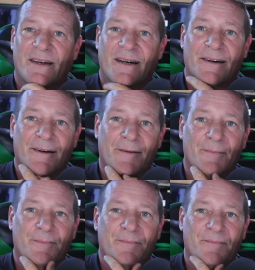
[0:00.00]

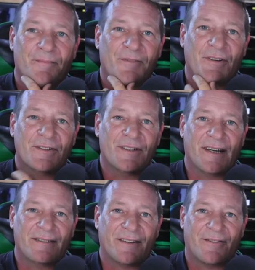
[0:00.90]
Um, for those of you
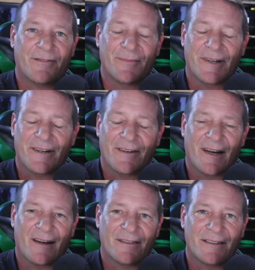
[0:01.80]
guys that aren't familiar,
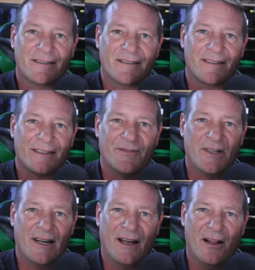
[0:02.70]
Niles, he's a six
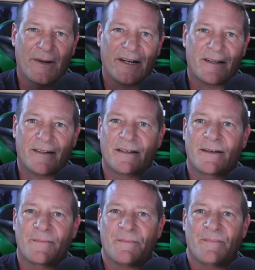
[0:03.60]
foot Nile monitor,
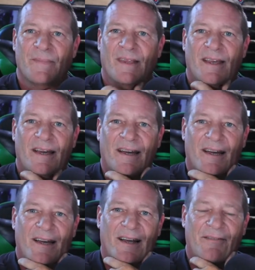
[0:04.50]

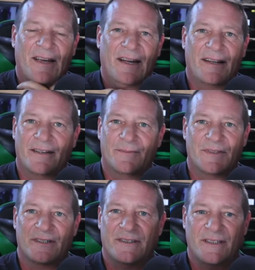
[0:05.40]
and I've had him
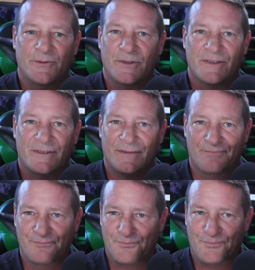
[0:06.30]
since he was
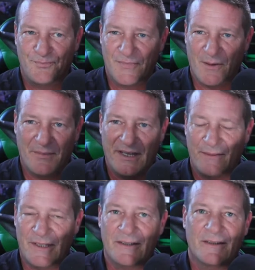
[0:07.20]
a
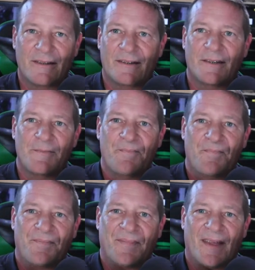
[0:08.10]
baby.
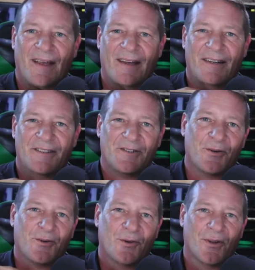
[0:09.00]
And it's so
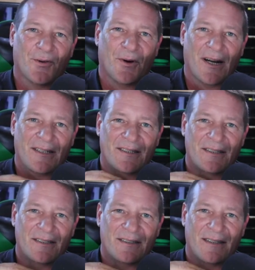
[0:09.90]
cool to watch
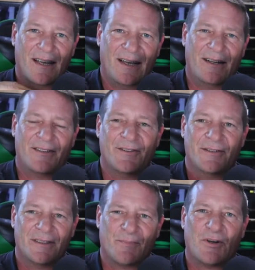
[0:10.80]
his attitude and
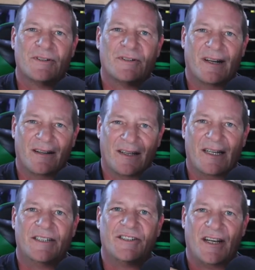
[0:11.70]
his
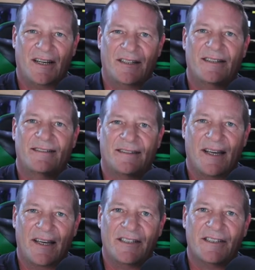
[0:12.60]
personality change as
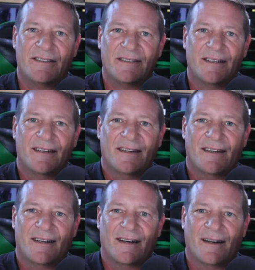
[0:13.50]
ages.
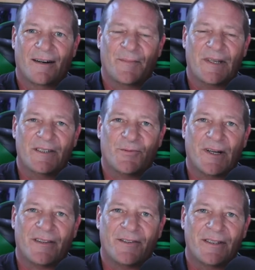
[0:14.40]
Uh, he's
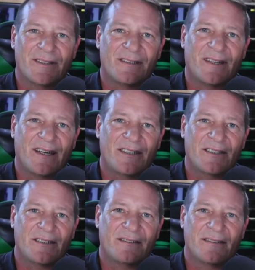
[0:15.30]
went through these
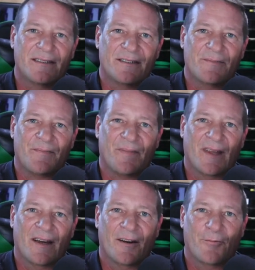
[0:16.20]
stages.
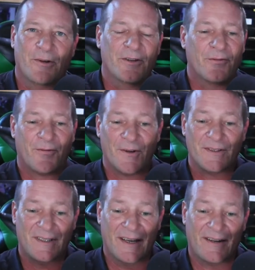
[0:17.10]
Uh, when you
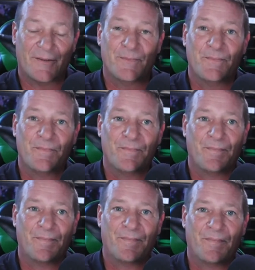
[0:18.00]
first get them,
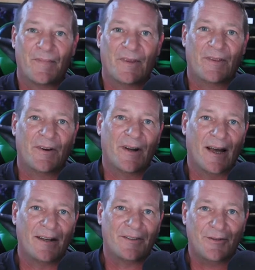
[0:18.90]
they're
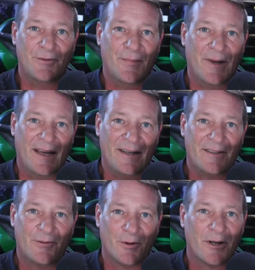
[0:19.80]
not too bad
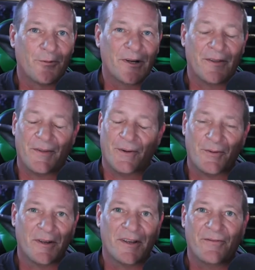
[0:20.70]
to work with. They're
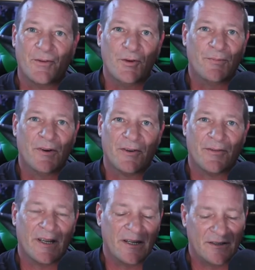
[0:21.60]
really food
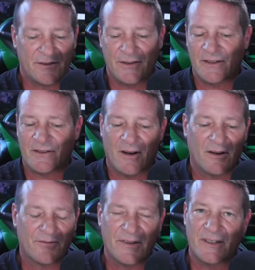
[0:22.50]
motivated, so you can
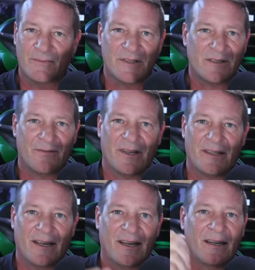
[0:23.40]
tongue feed them and stuff like
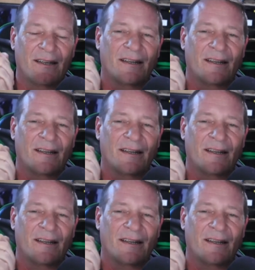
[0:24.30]
that